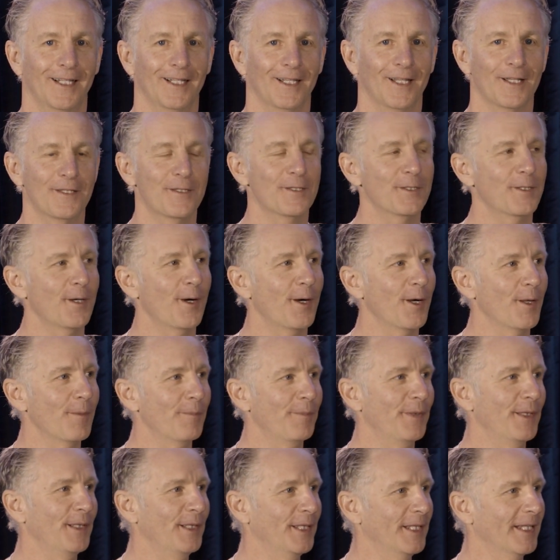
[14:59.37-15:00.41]
Let's start
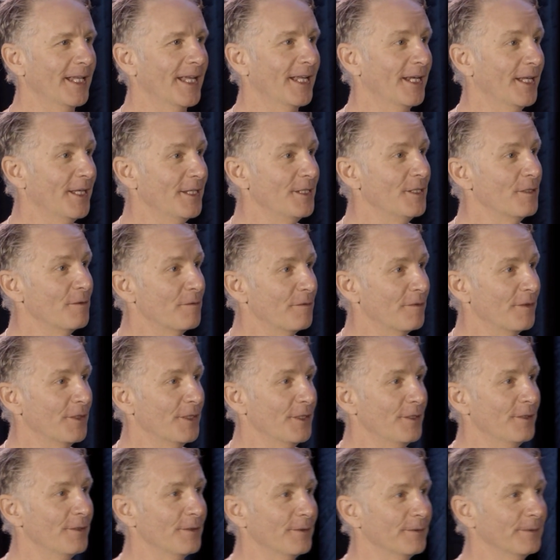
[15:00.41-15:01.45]
unpeeling that onion for
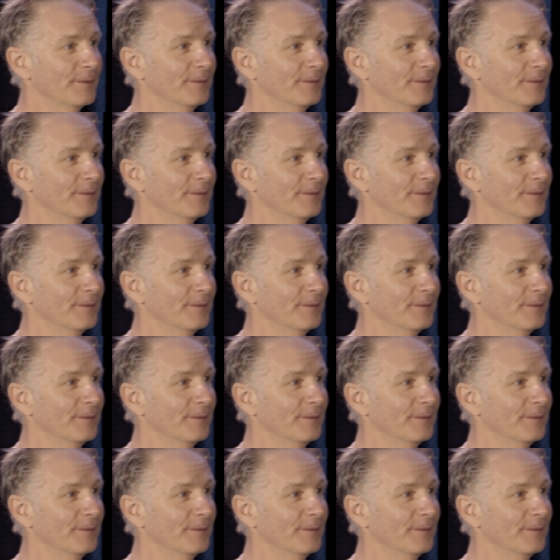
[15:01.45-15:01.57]
you.